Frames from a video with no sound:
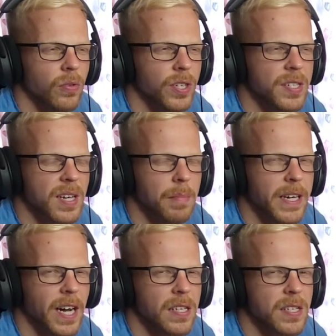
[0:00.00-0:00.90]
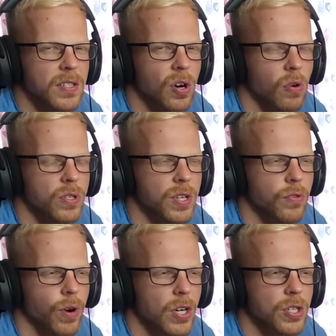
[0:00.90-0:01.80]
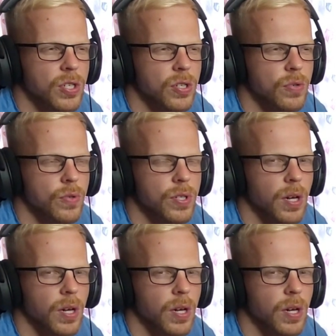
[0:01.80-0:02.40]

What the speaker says: these kamikaze drones that Russians use,